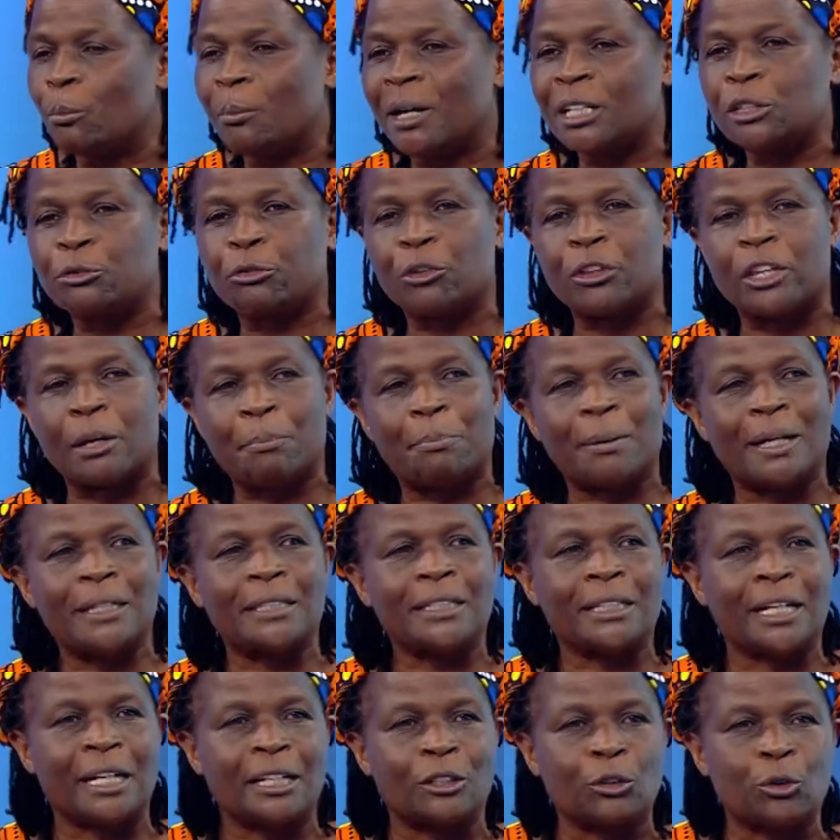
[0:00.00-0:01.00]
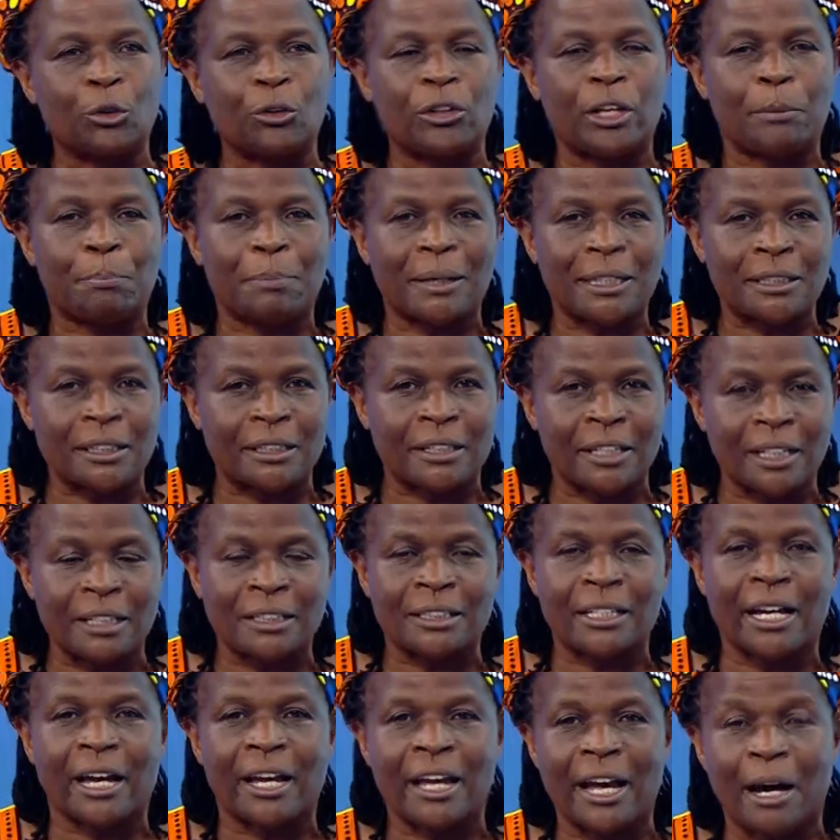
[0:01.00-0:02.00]
much for the party and so the party
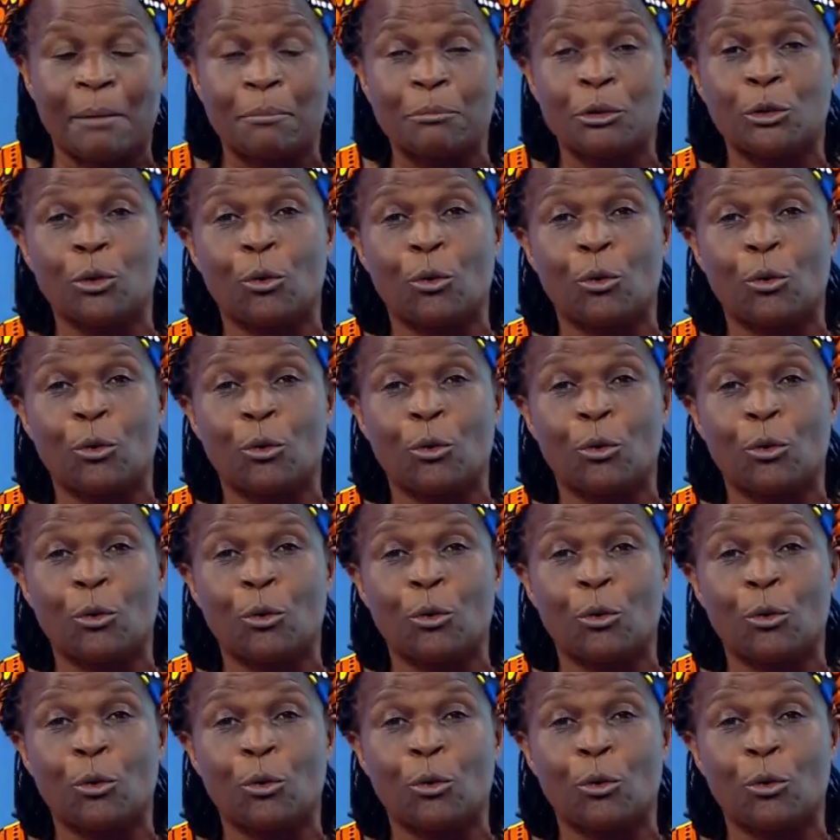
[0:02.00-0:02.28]
thinks I am.